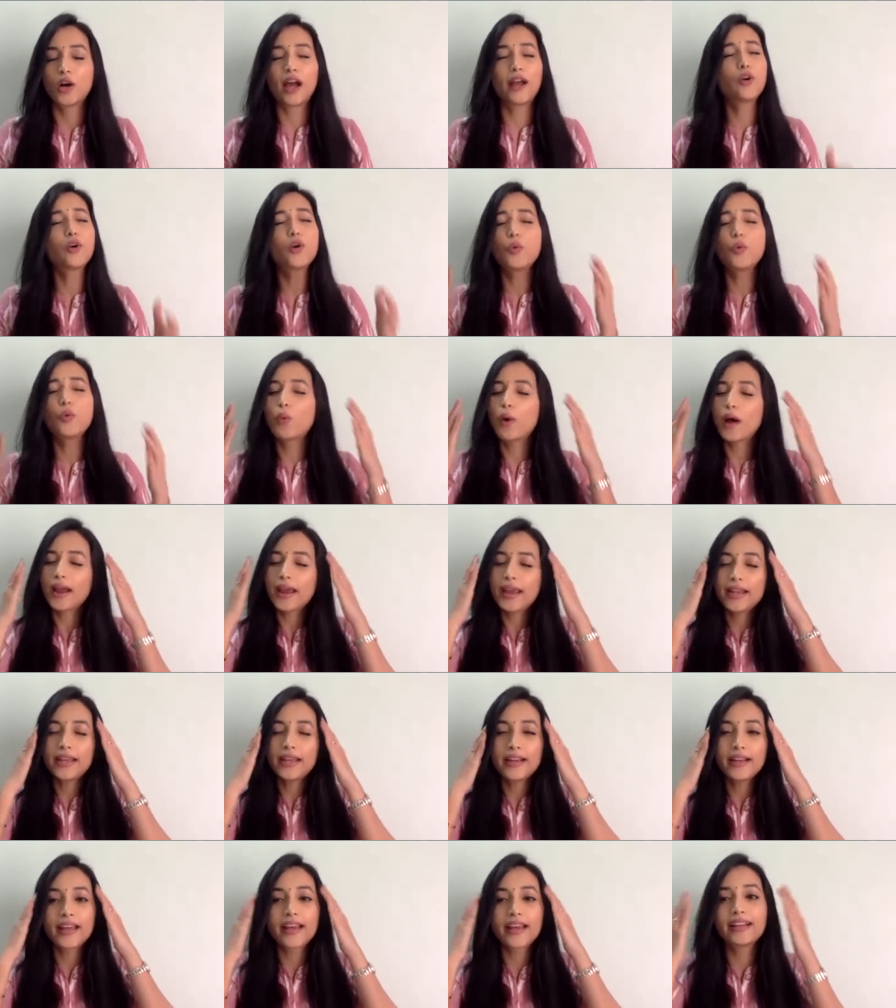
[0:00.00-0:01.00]
I don't know why
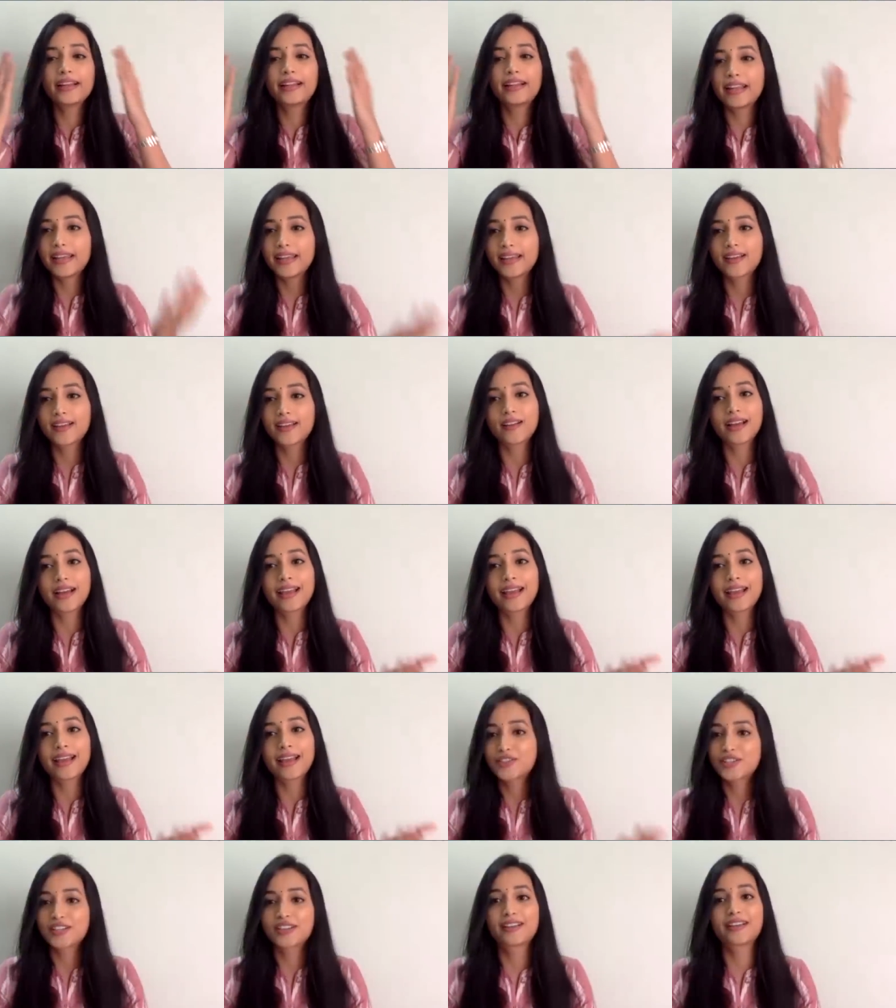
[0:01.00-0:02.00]
did I take
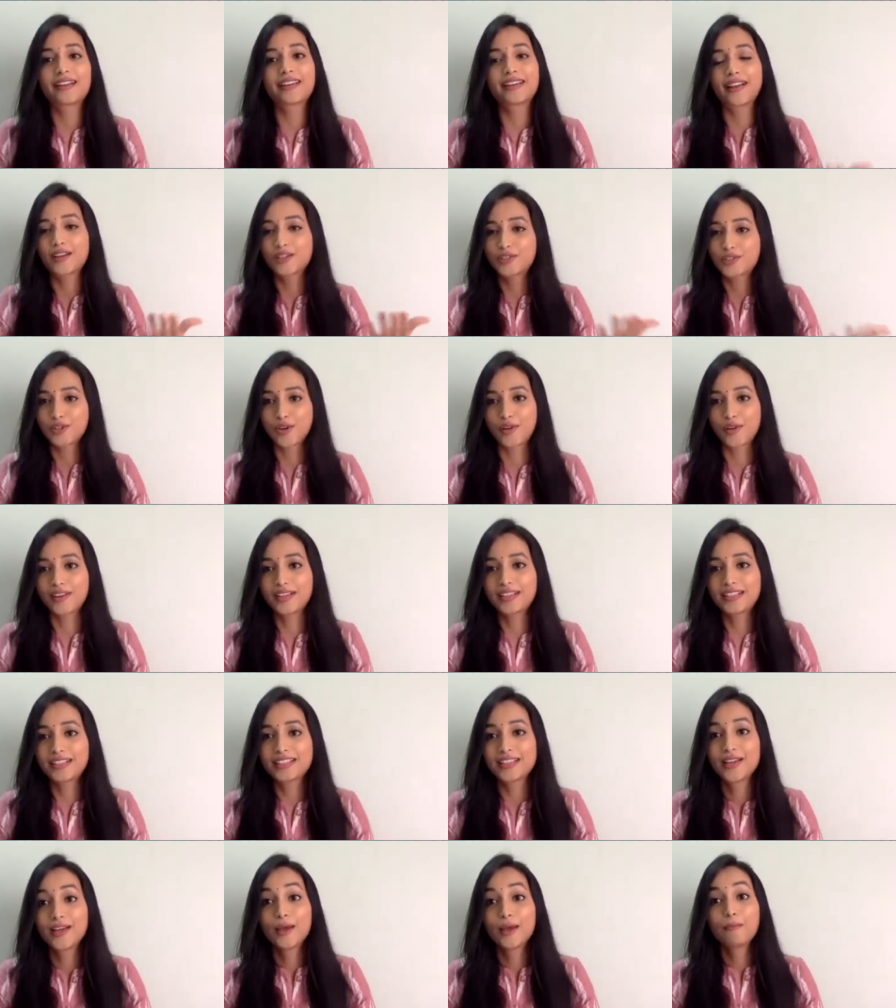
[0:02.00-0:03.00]
electrical and
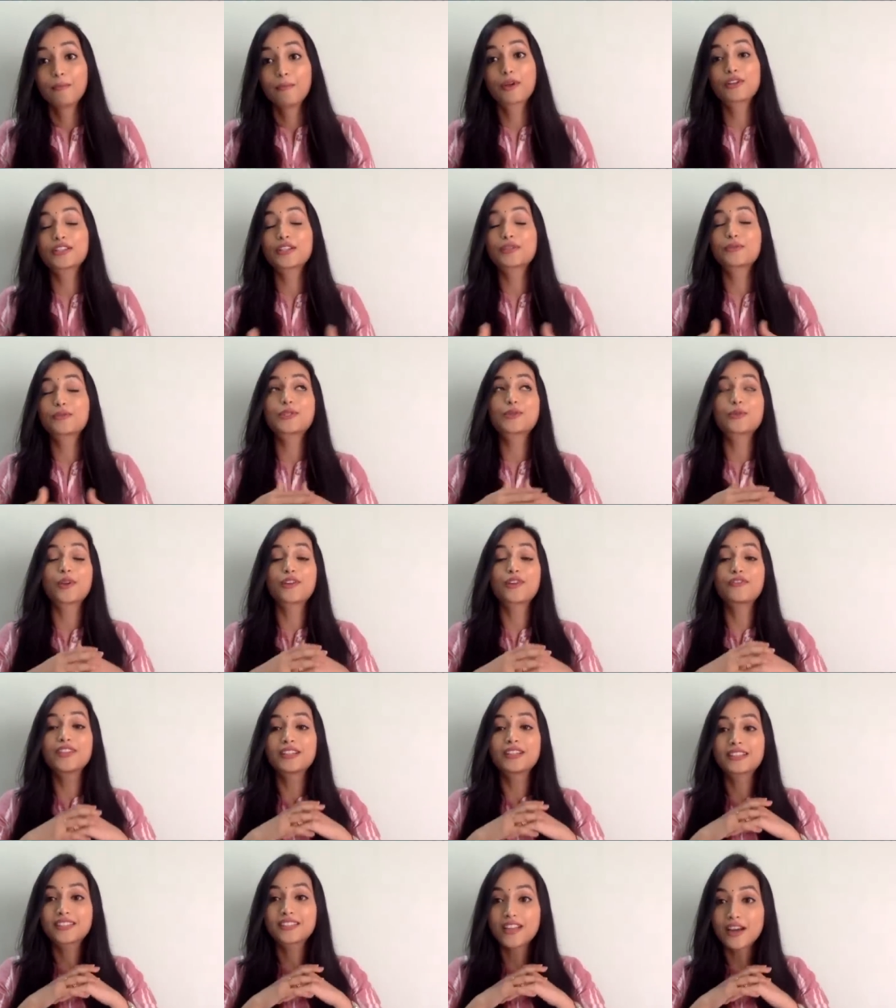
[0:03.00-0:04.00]
electronics, because it was one of
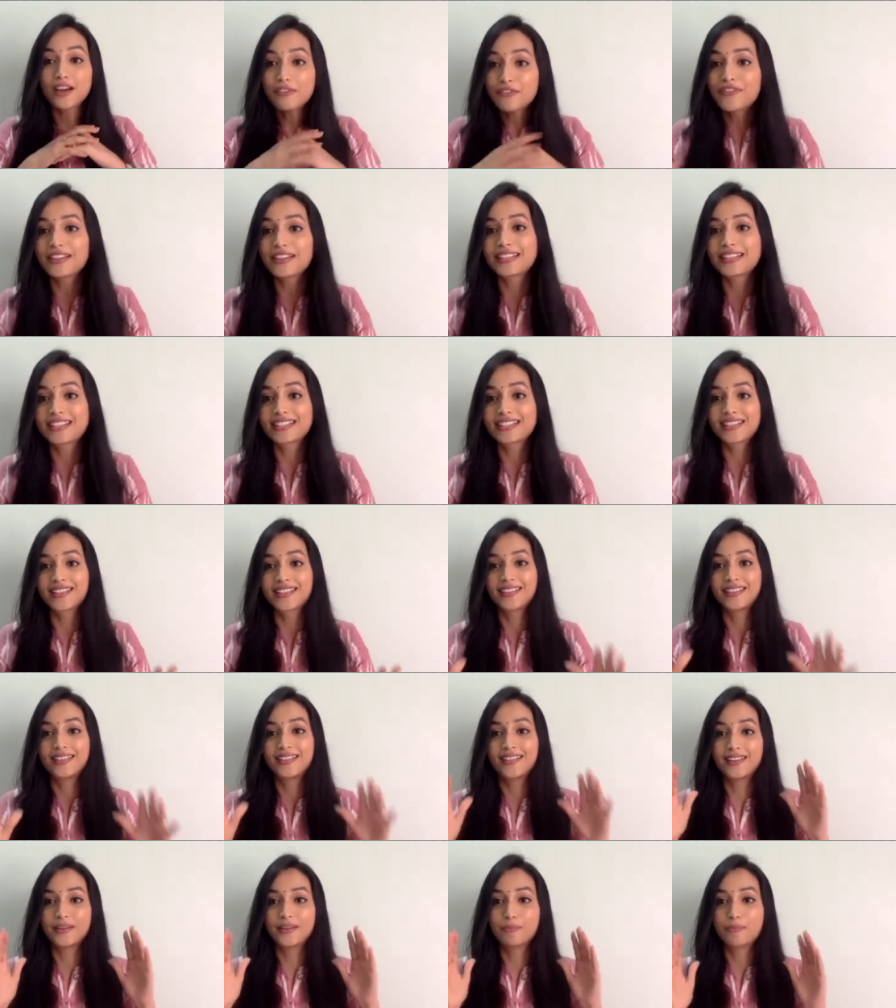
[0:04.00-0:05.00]
the toughest
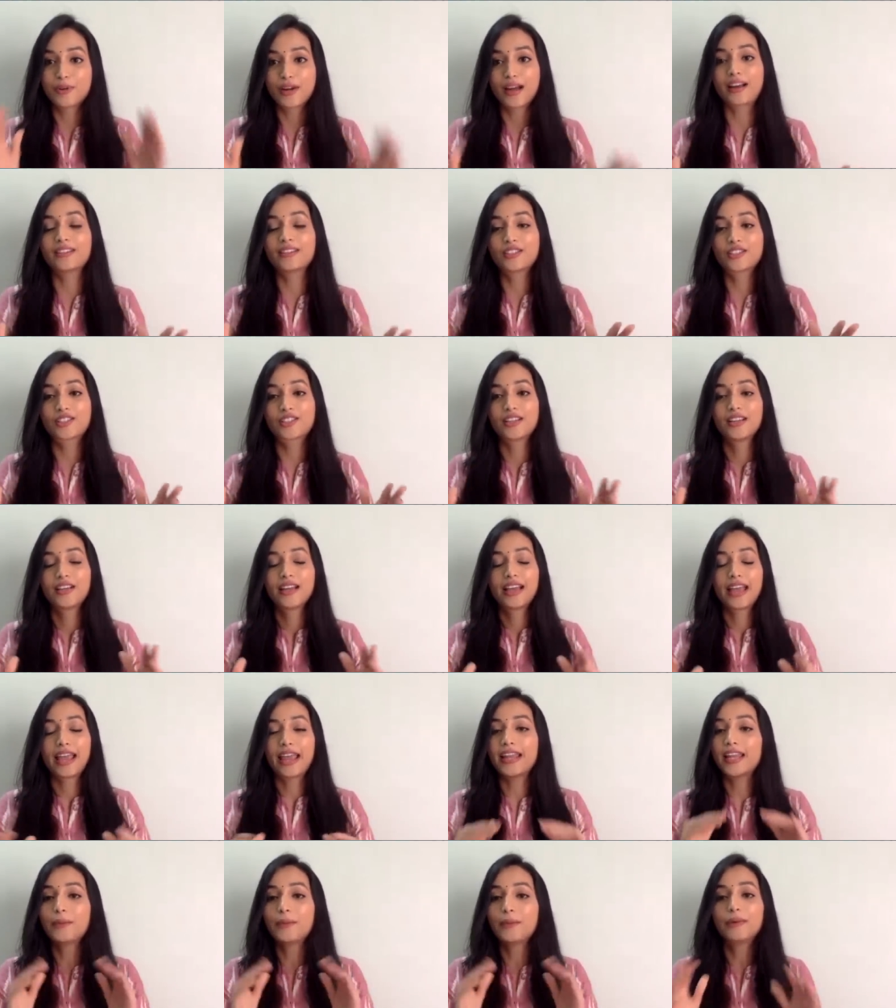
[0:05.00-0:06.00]
uh, branch
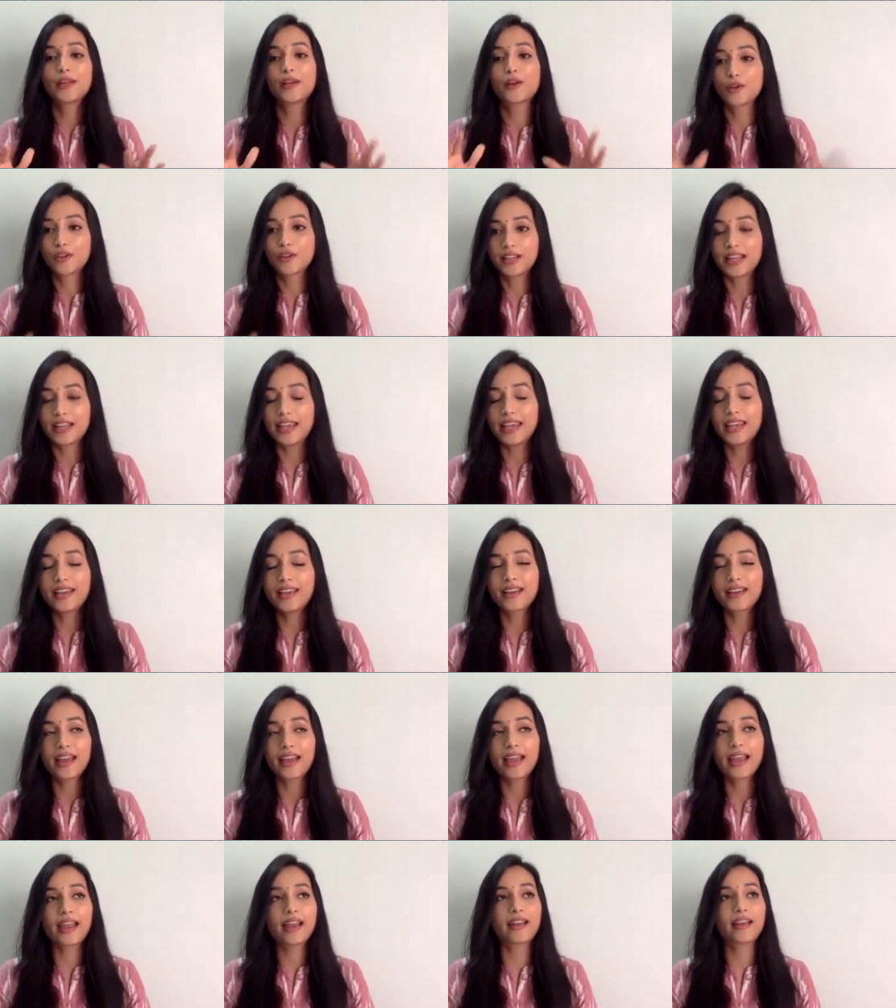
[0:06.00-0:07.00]
anybody could take.
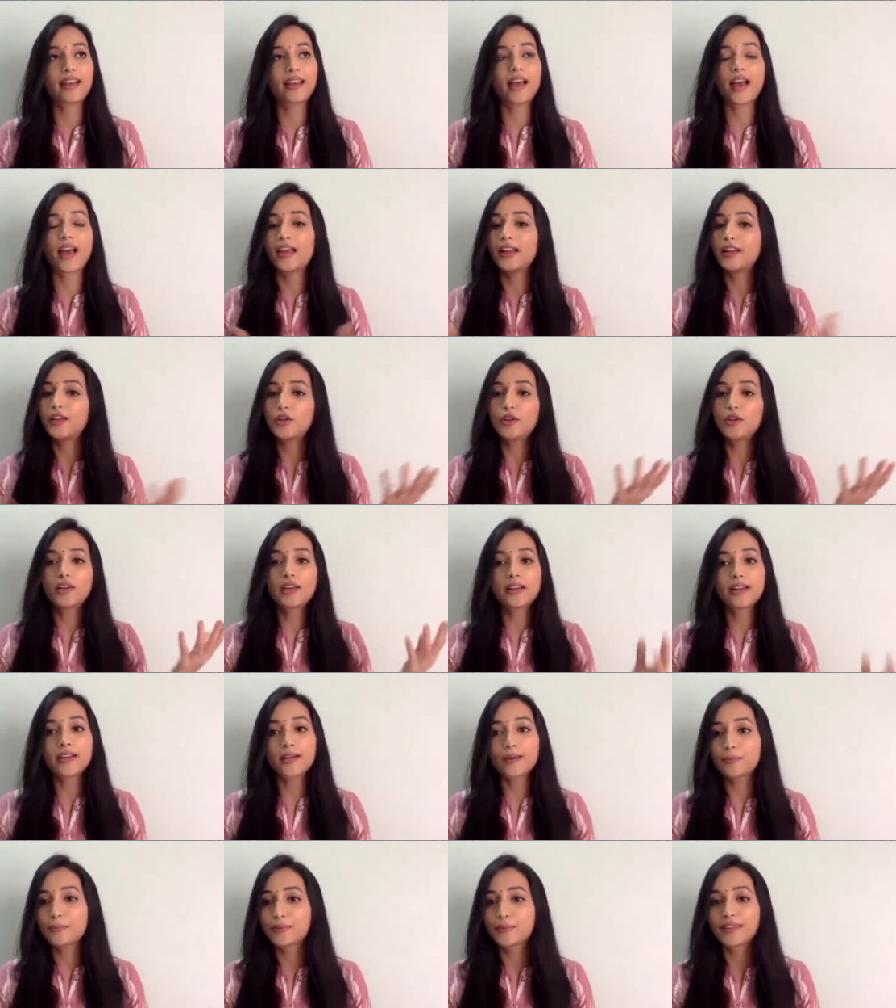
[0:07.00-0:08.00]
And I took
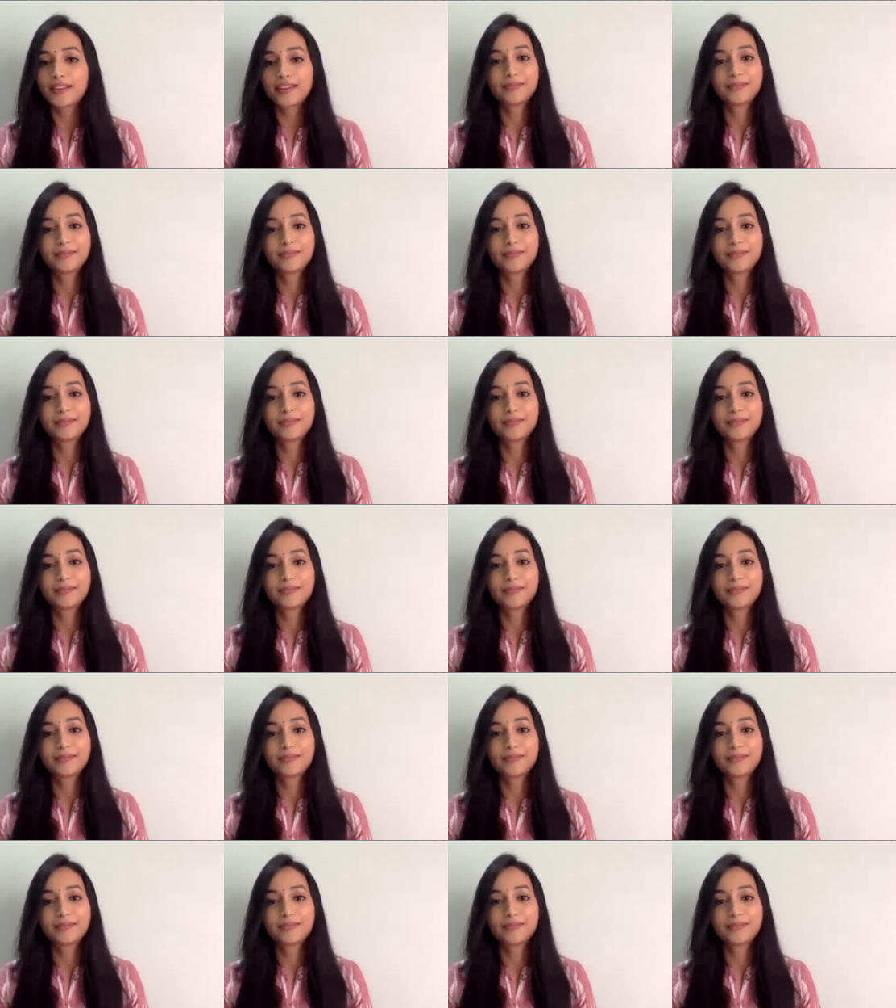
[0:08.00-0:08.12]
it up